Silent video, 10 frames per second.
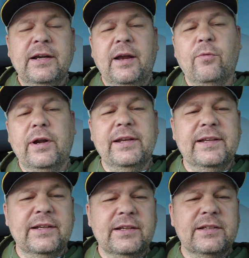I wanted
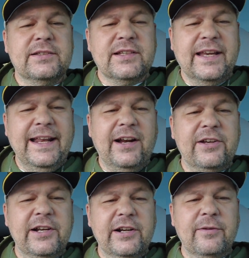to get out
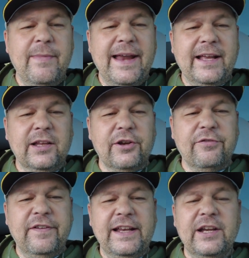here and make a little
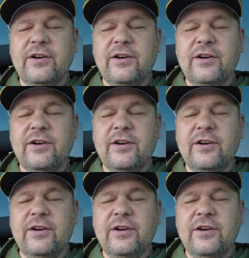video.